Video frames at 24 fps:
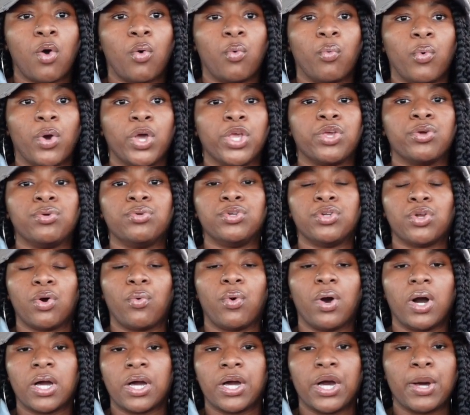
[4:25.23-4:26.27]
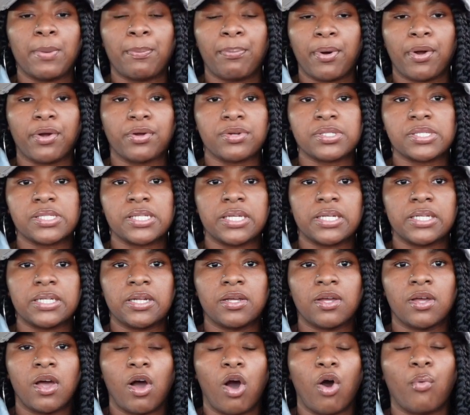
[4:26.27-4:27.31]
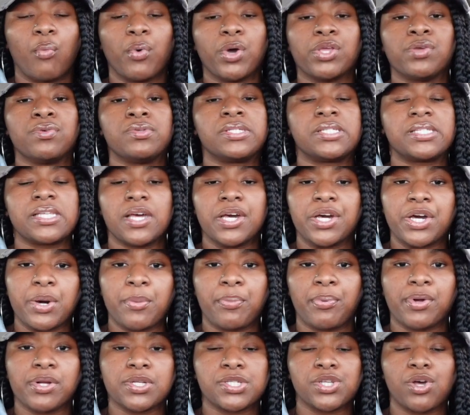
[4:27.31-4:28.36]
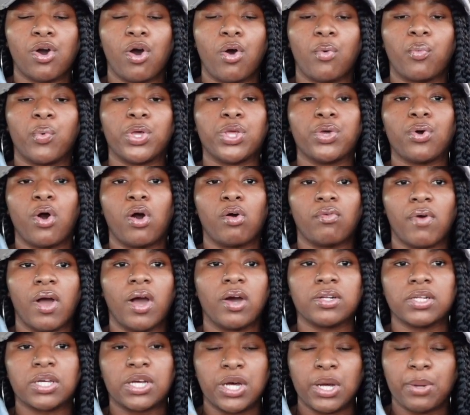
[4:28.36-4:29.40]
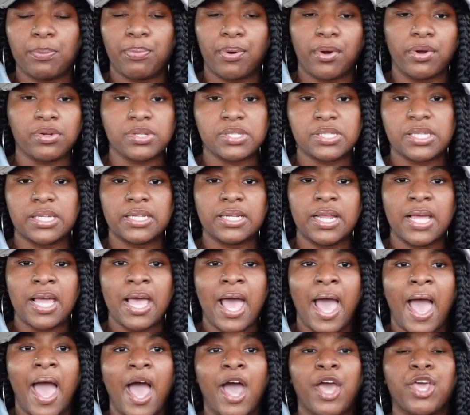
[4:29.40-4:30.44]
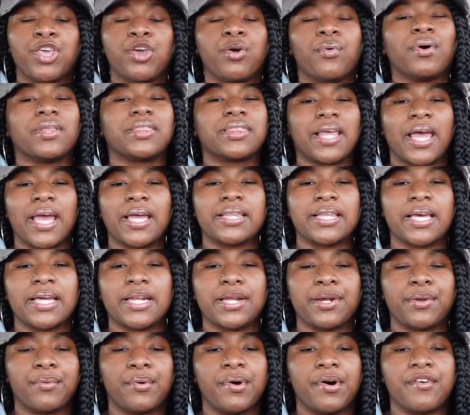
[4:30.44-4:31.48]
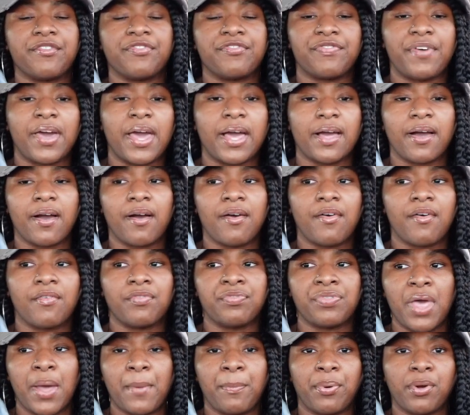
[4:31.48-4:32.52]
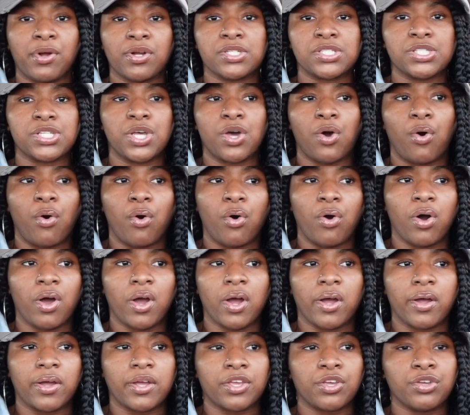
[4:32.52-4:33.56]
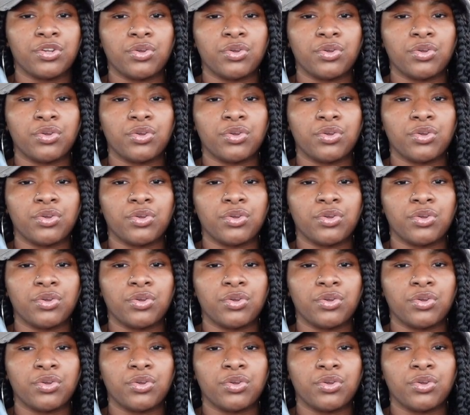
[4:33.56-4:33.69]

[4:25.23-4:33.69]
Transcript: when you know a good person, or when you see a good person, or when you're around a good person, you will think that it will affect that person, or,